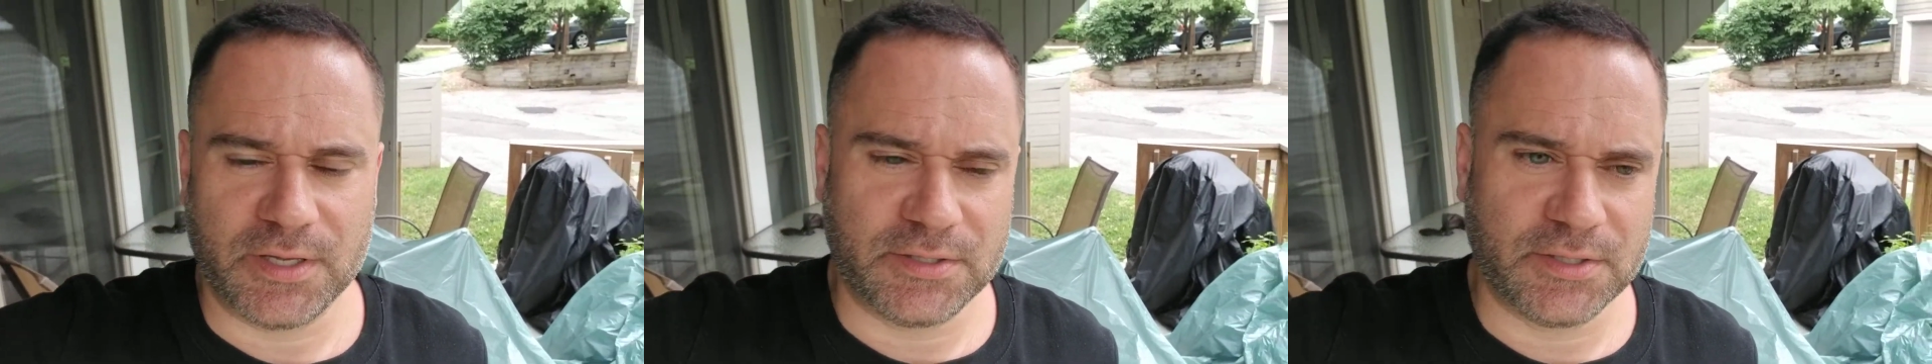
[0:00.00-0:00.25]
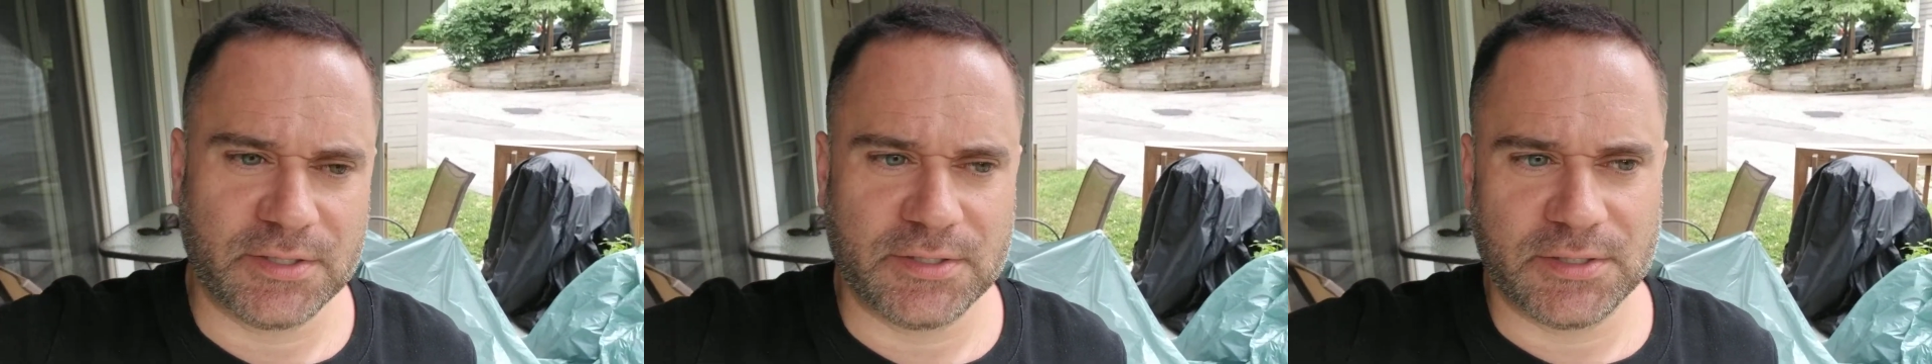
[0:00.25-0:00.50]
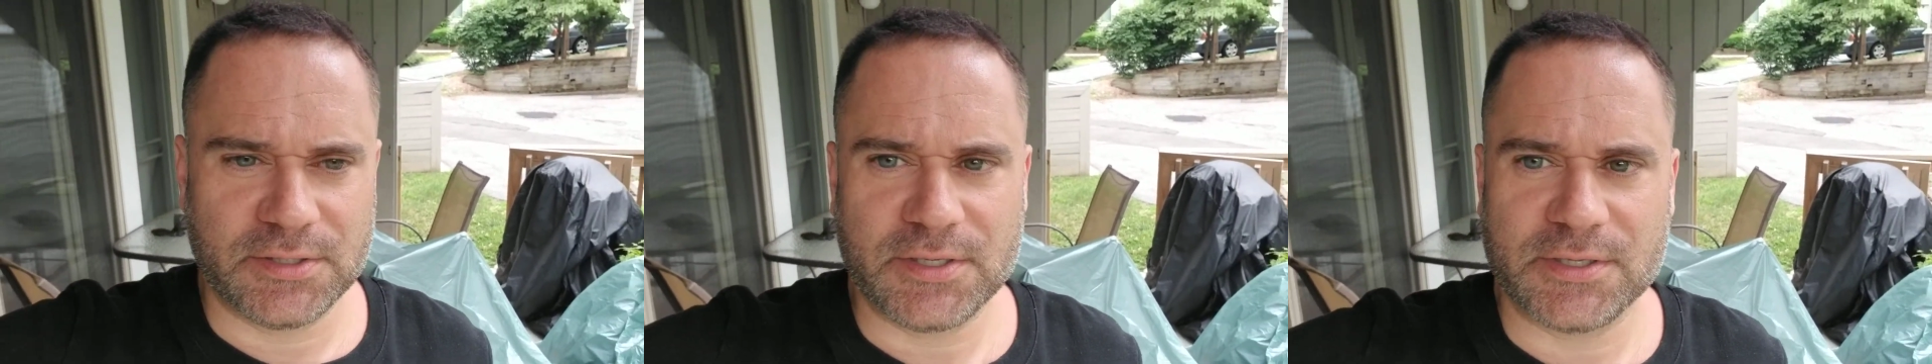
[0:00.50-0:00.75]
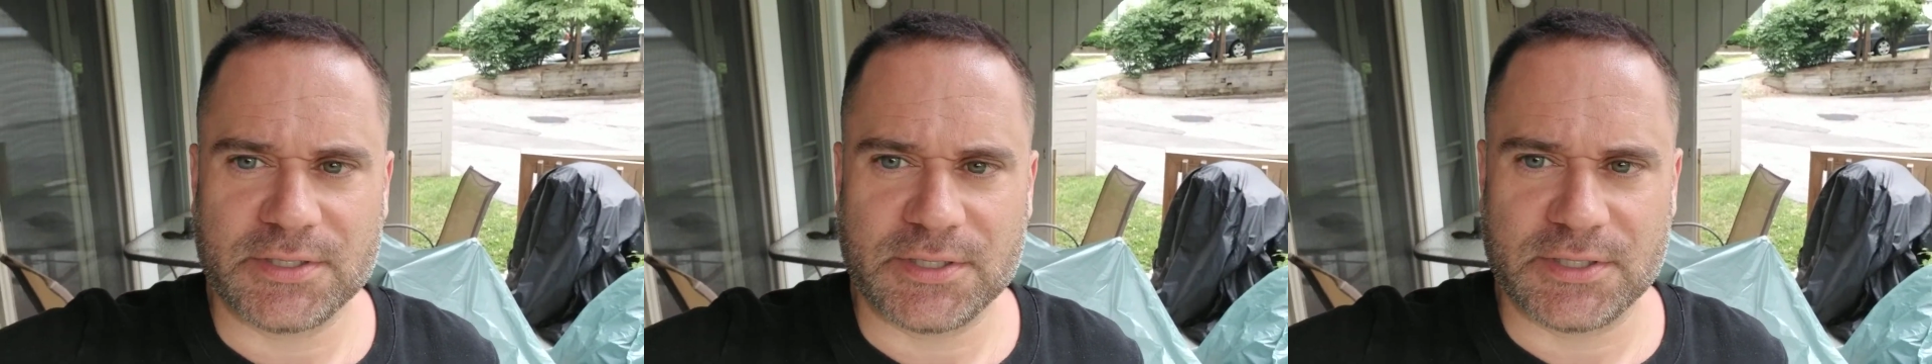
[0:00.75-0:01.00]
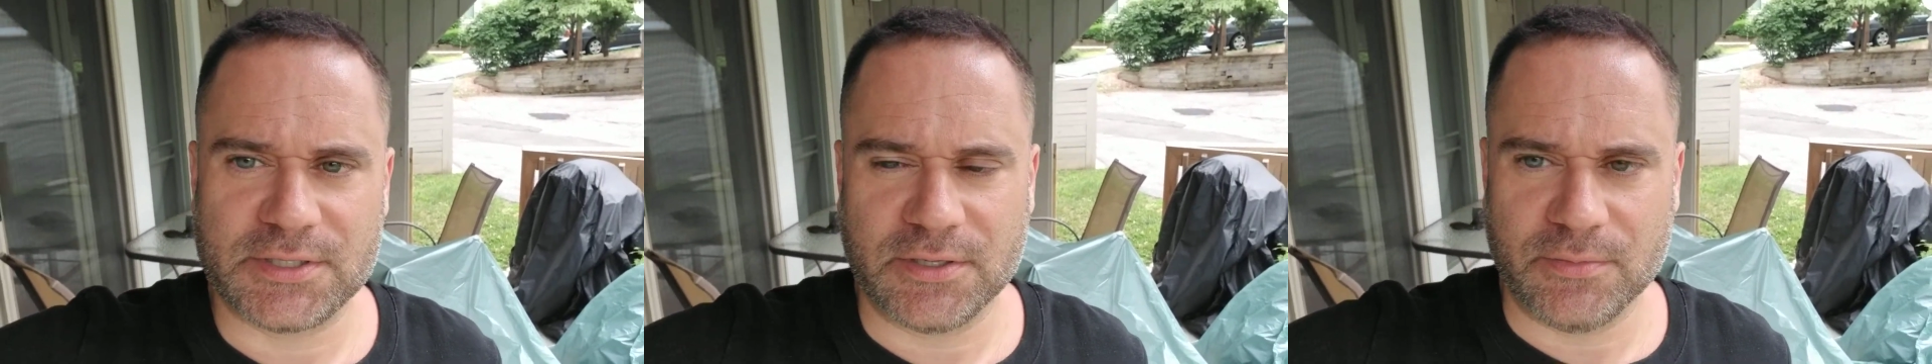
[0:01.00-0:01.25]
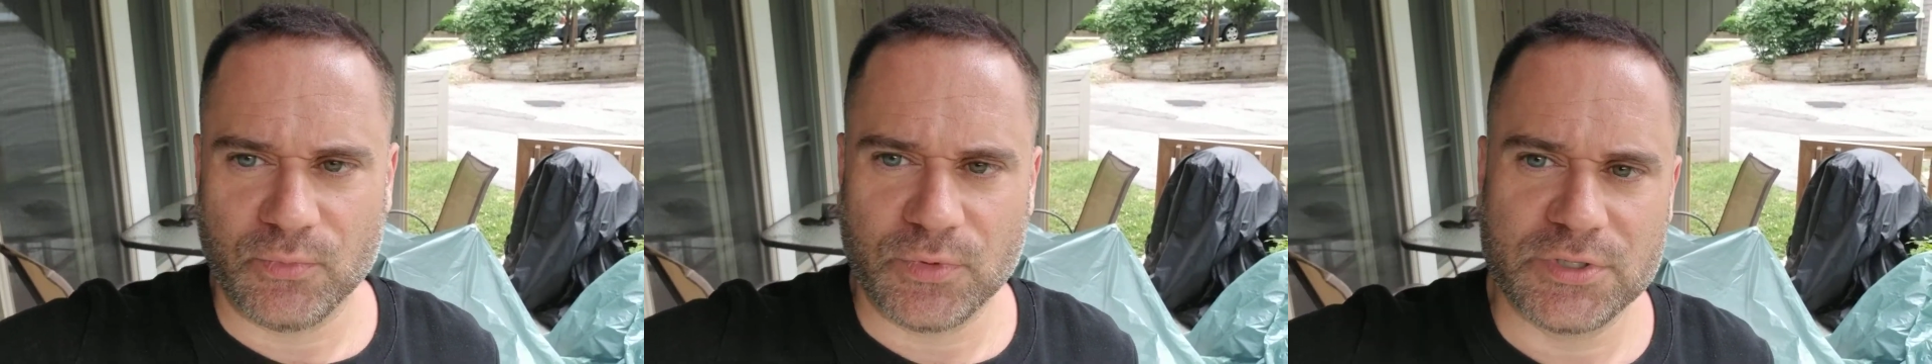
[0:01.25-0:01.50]
da-da-da-da
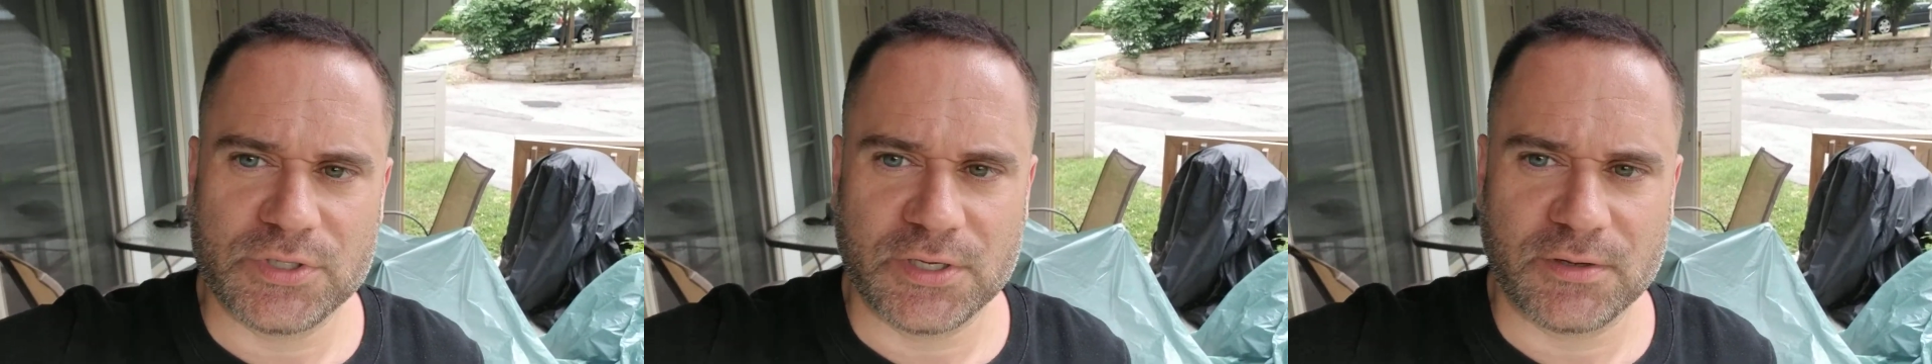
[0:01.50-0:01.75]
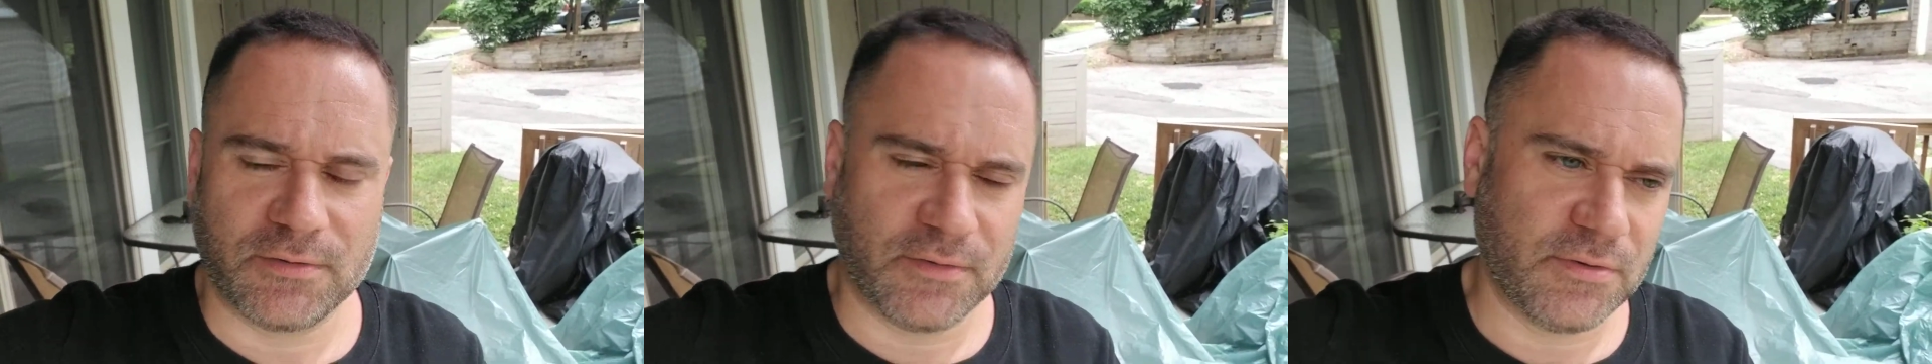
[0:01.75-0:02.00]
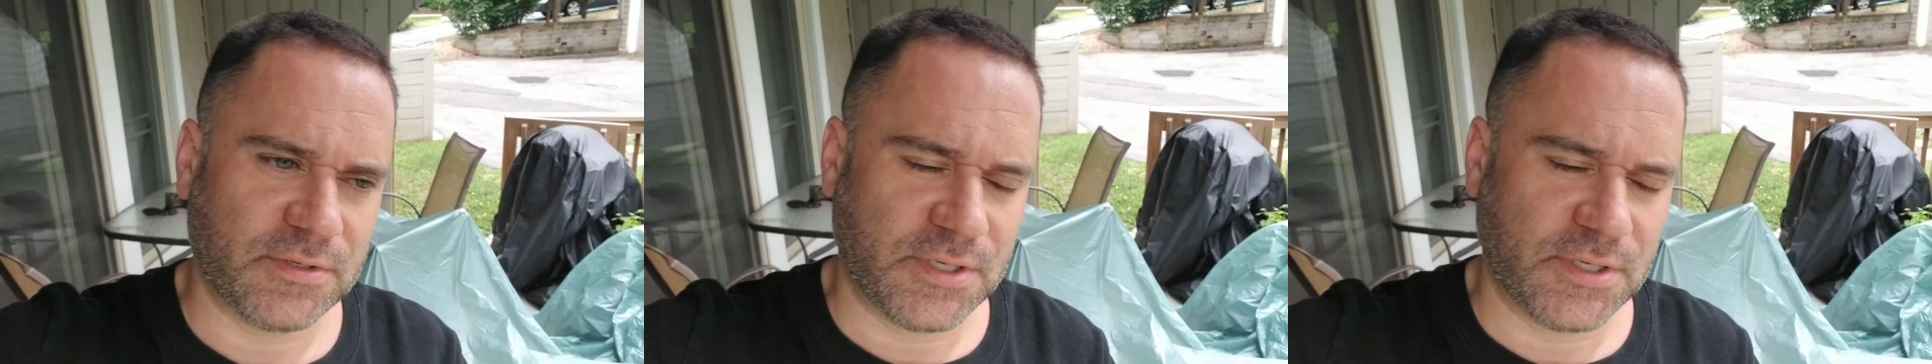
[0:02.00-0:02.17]
system which includes